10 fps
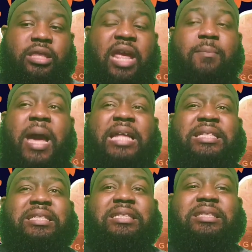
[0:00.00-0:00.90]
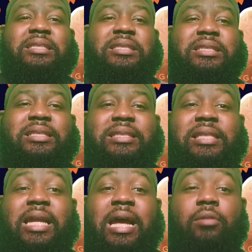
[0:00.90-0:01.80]
they might
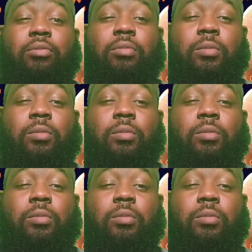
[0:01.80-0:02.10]
sit out